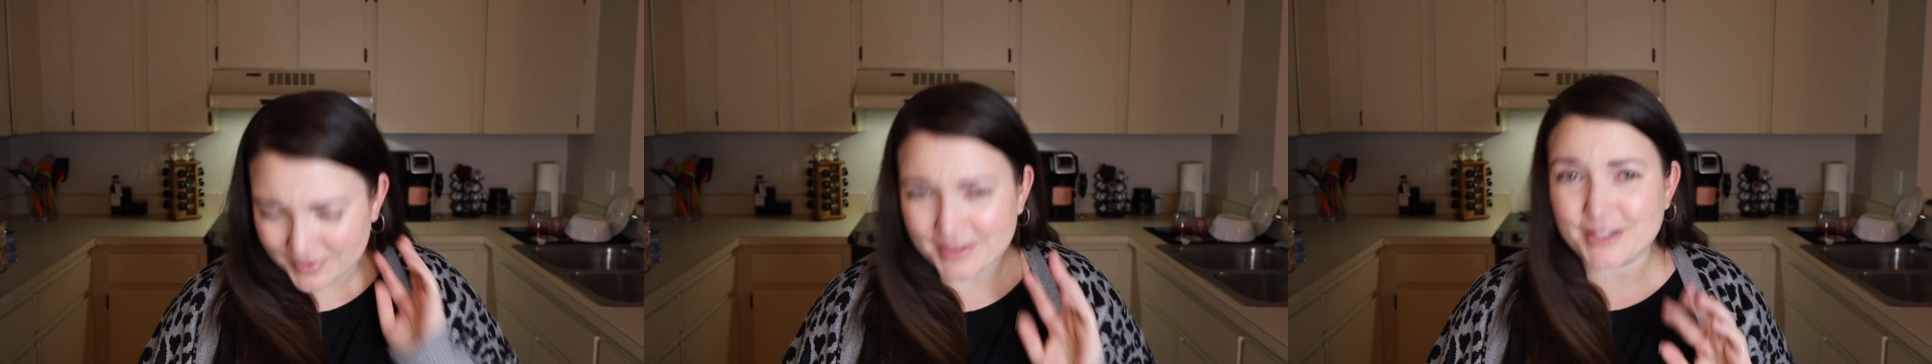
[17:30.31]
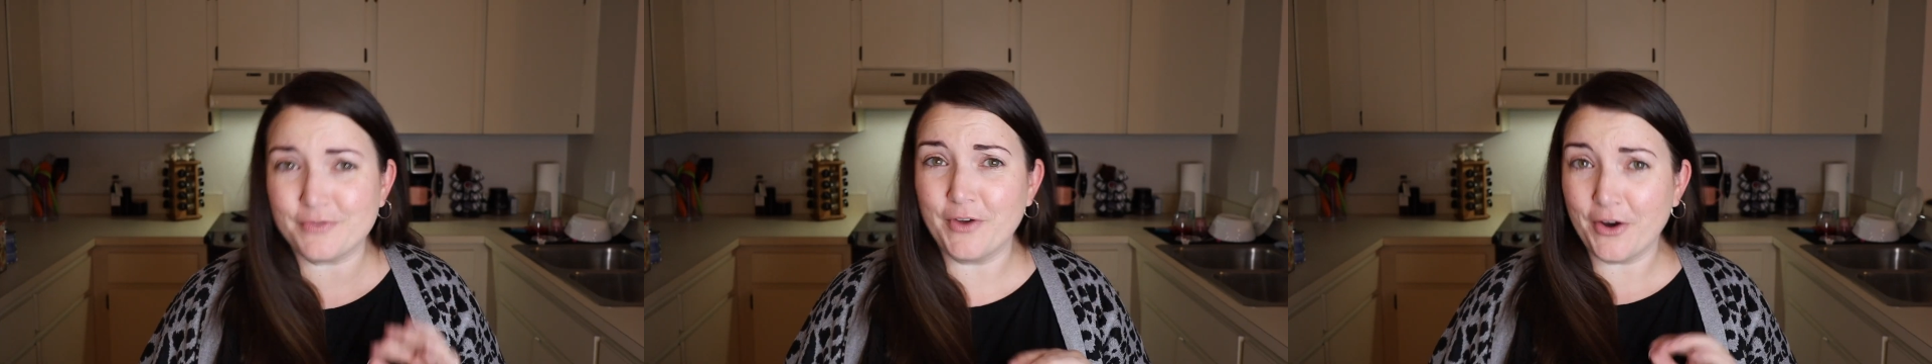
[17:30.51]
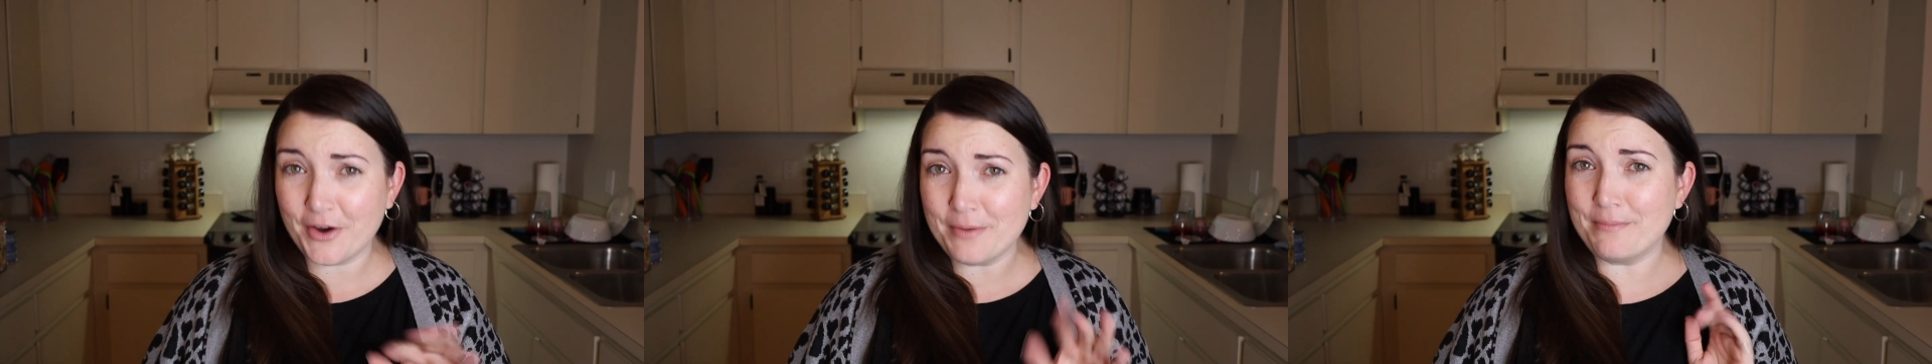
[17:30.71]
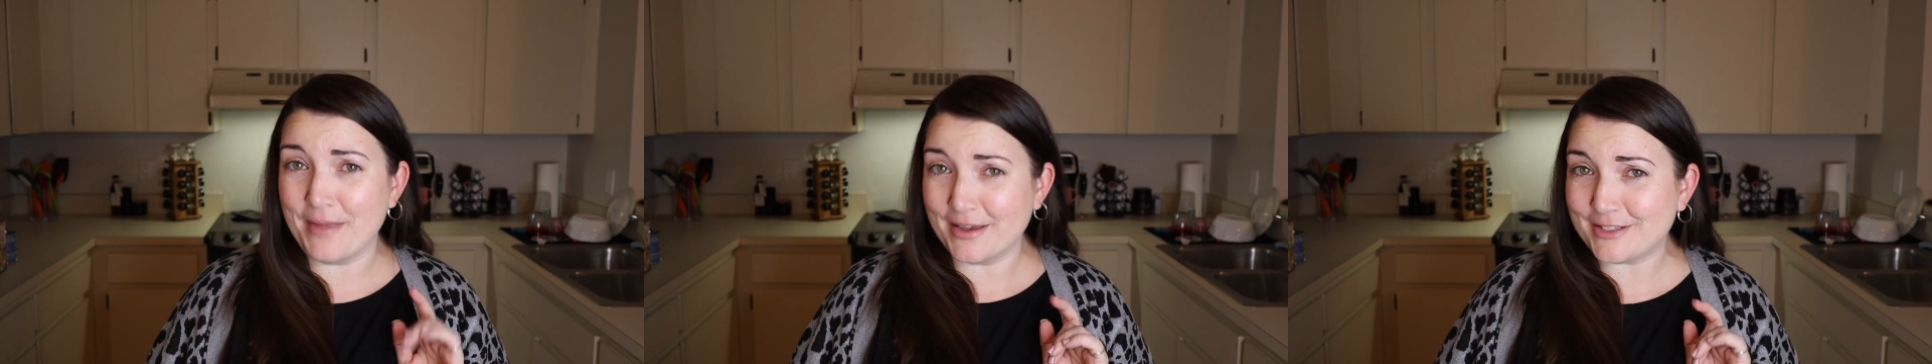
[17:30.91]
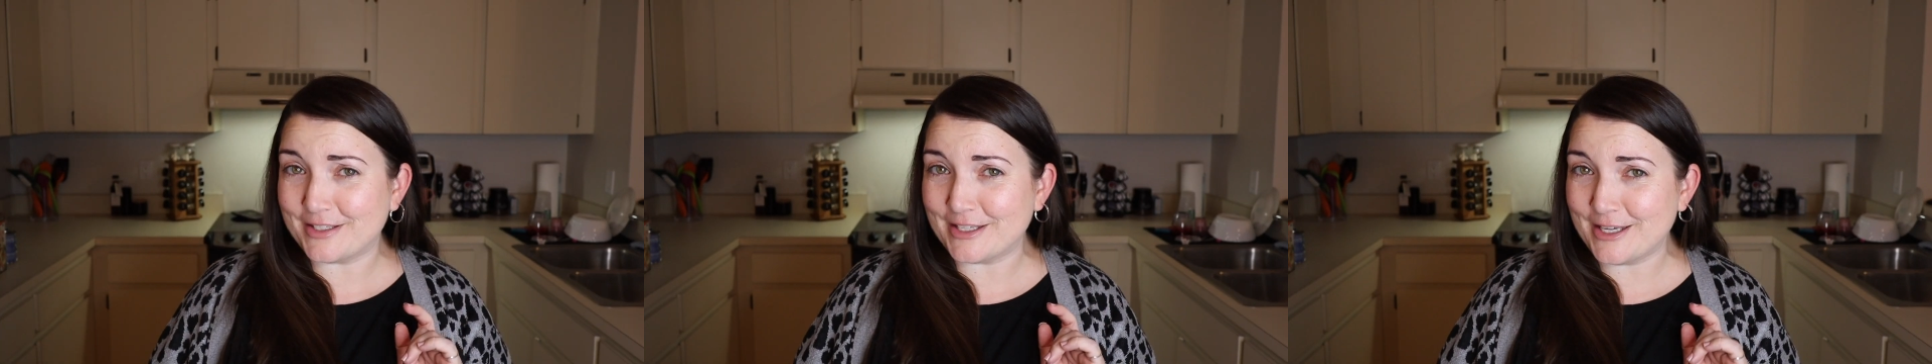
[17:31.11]
It's very
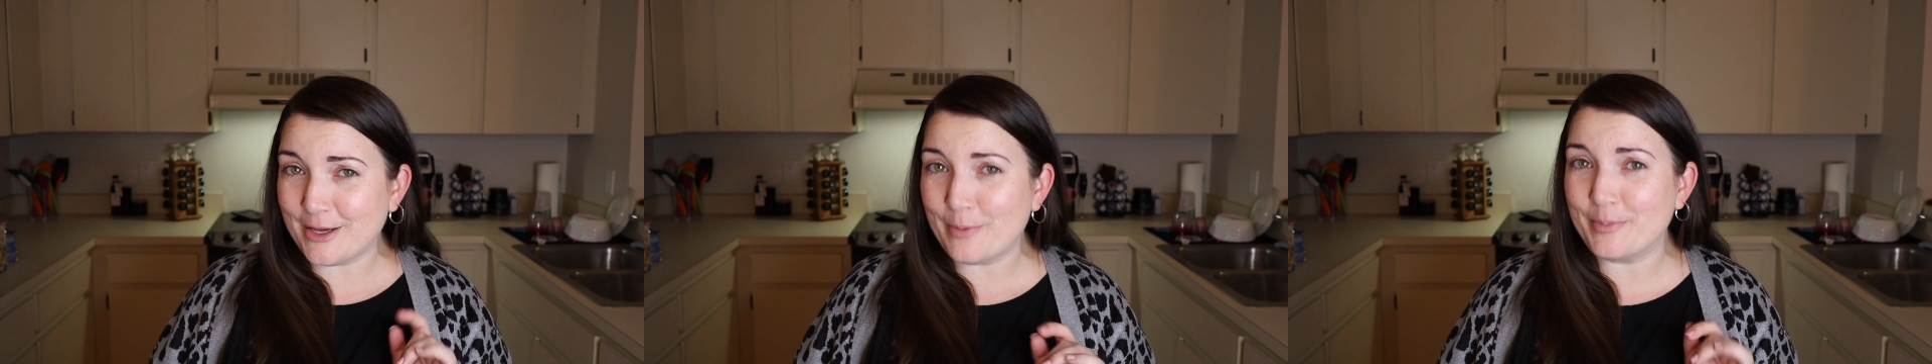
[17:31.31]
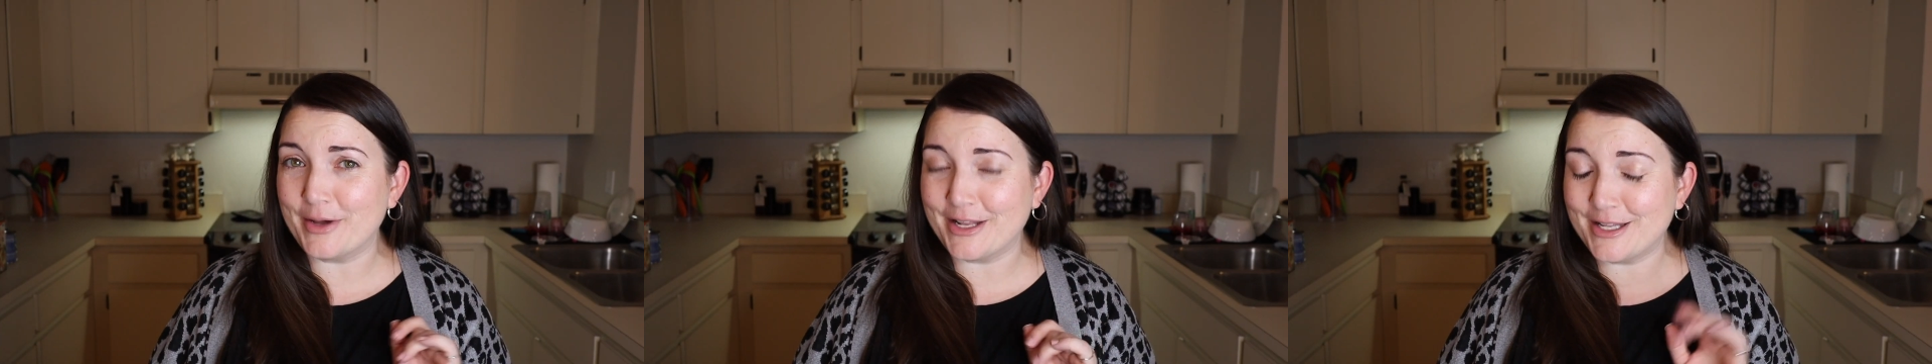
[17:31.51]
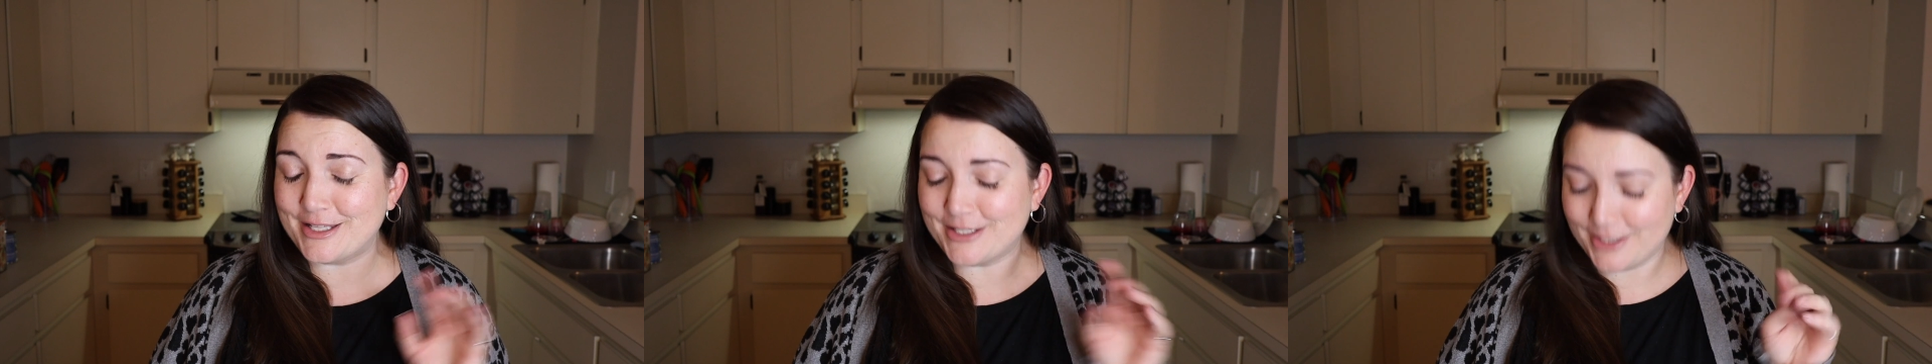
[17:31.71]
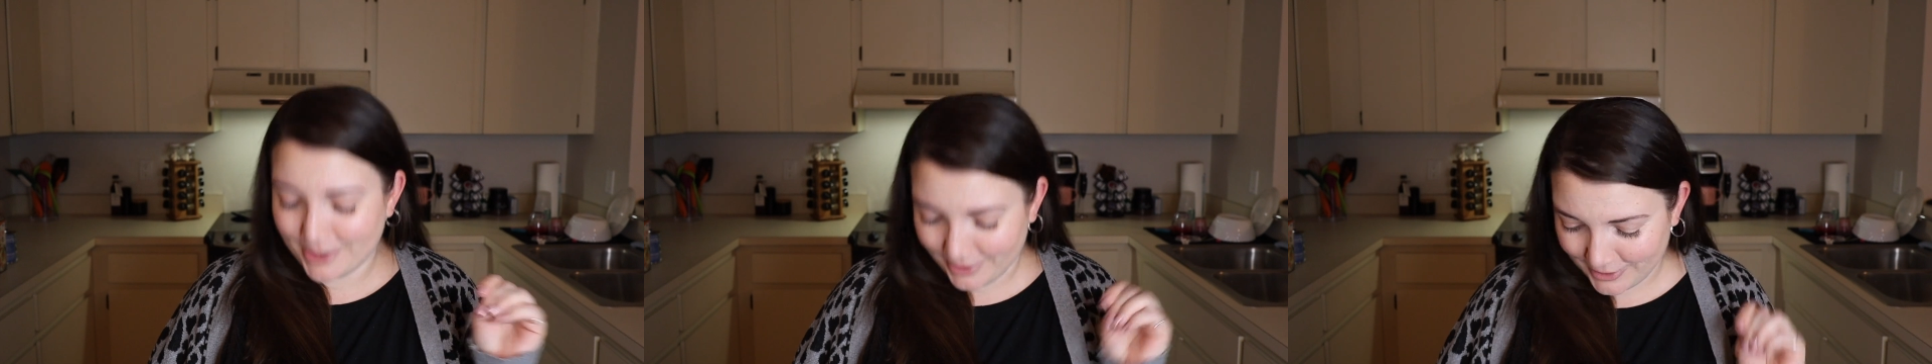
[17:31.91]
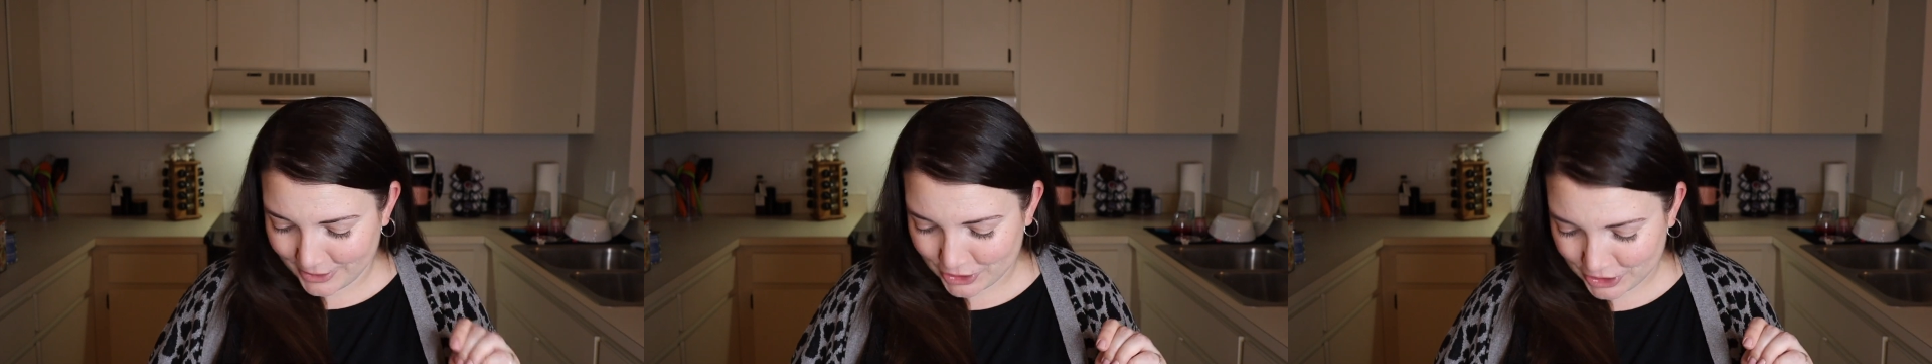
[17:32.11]
messy, but it's
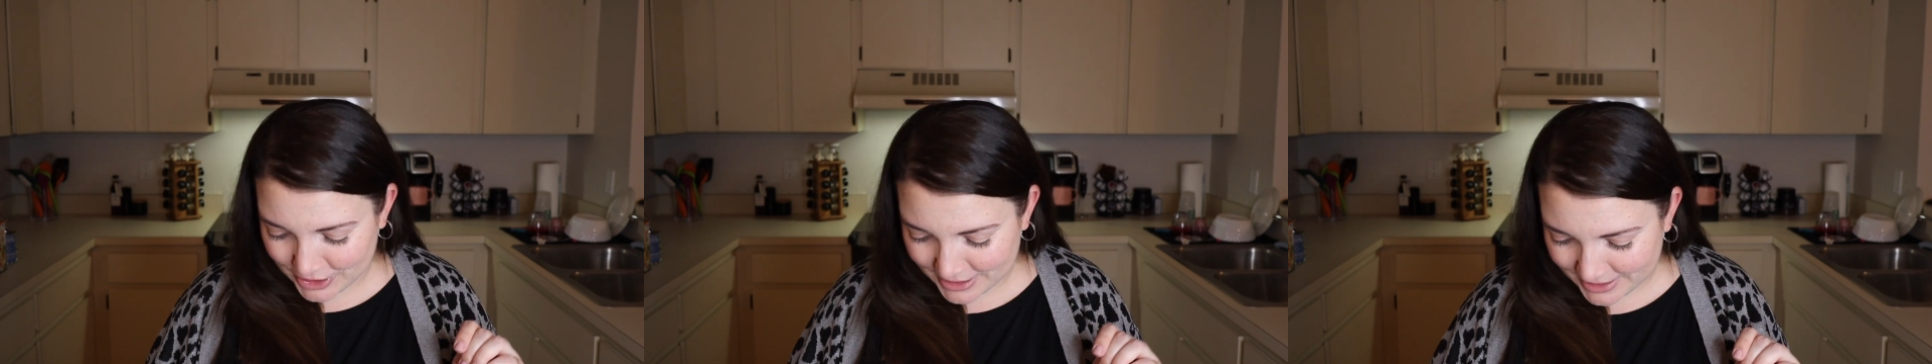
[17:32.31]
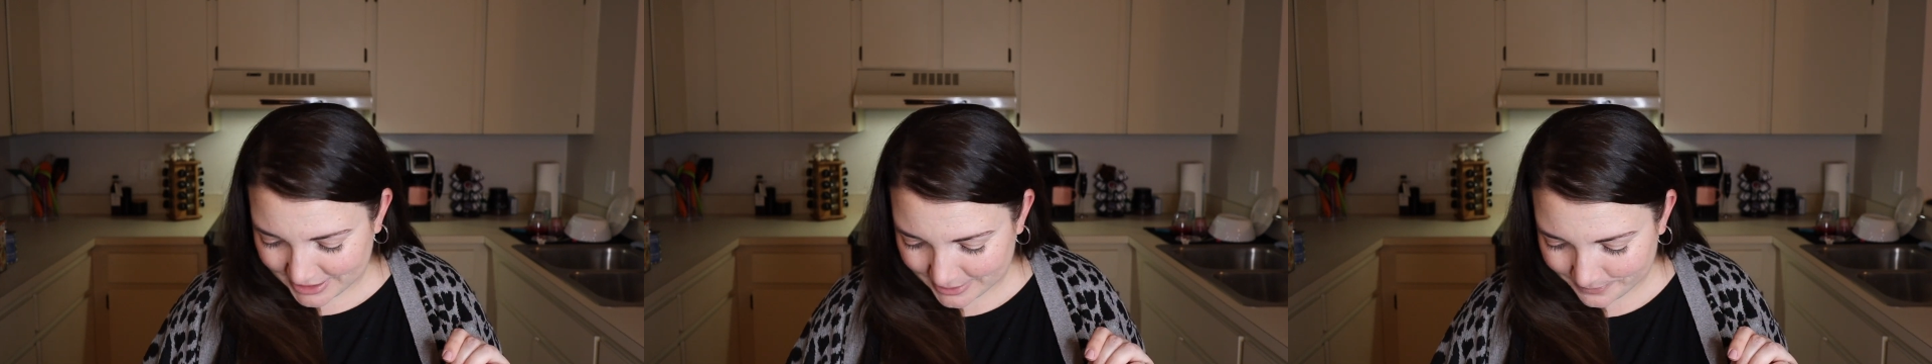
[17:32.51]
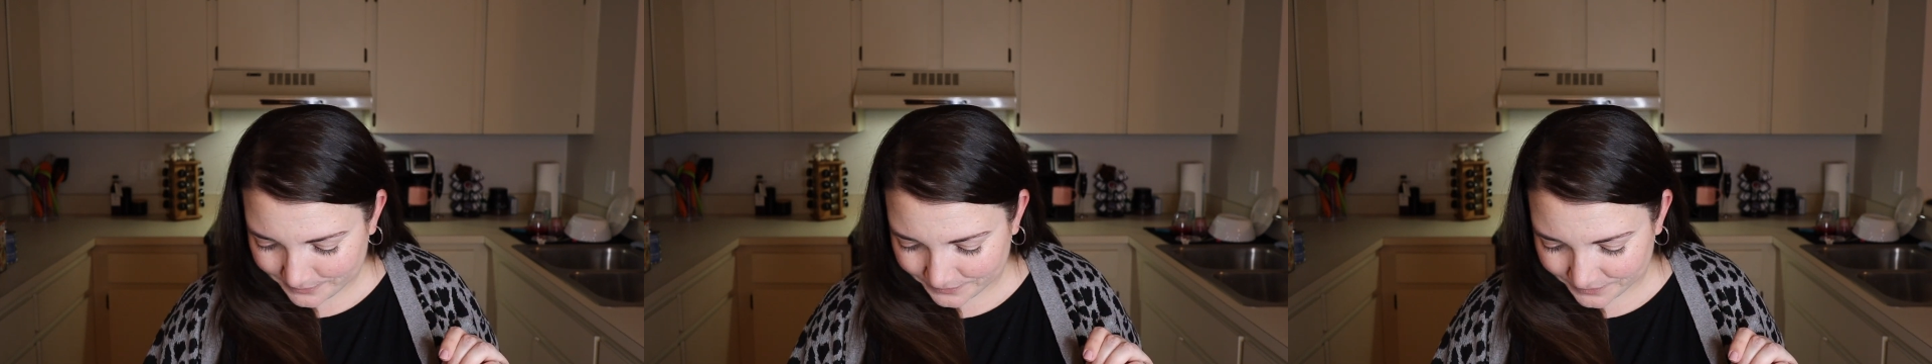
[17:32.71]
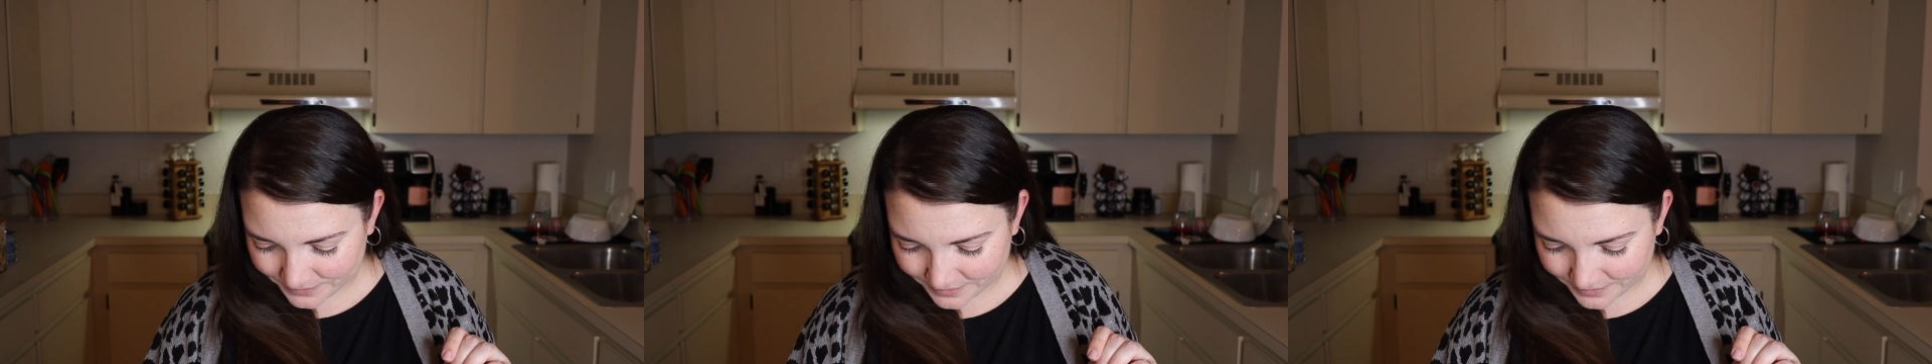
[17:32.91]
delicious.